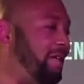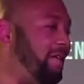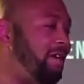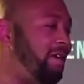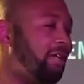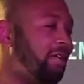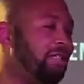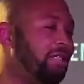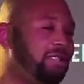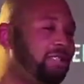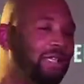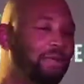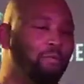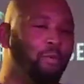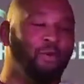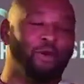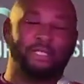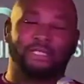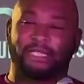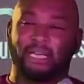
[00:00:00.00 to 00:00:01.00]
Because, see, the
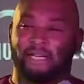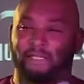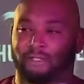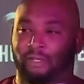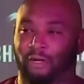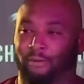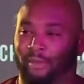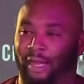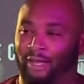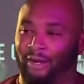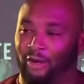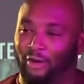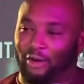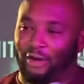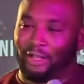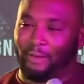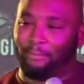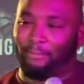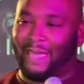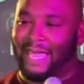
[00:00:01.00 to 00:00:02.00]
Boy Scouts are about
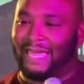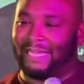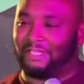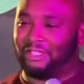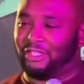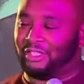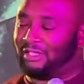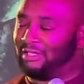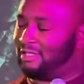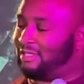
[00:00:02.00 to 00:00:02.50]
earning badges.